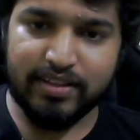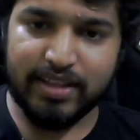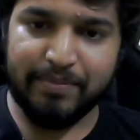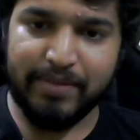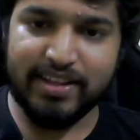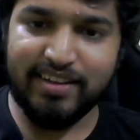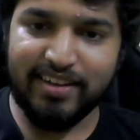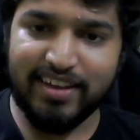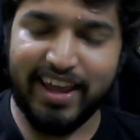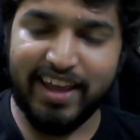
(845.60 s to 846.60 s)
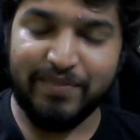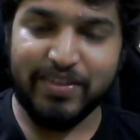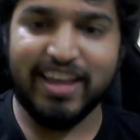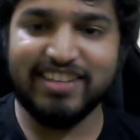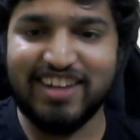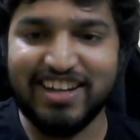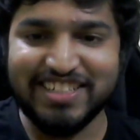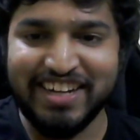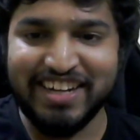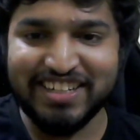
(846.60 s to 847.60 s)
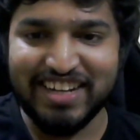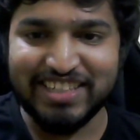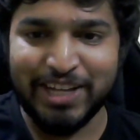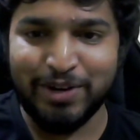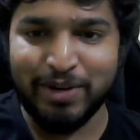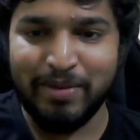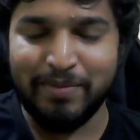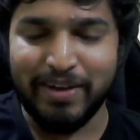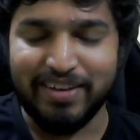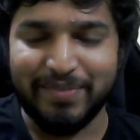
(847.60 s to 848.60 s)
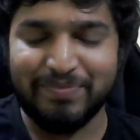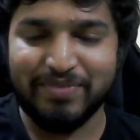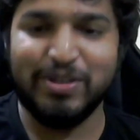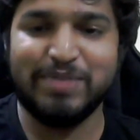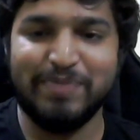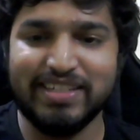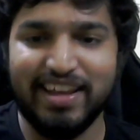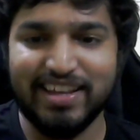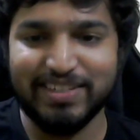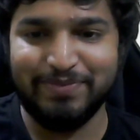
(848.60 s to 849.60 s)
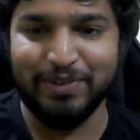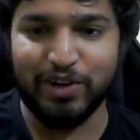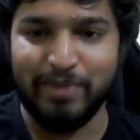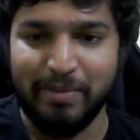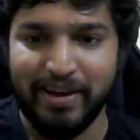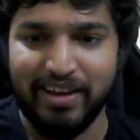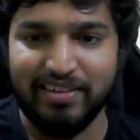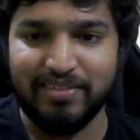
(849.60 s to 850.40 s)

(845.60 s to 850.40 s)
Meaning K is the largest integer less than or equal to B by A. Which means K is floor of B by A.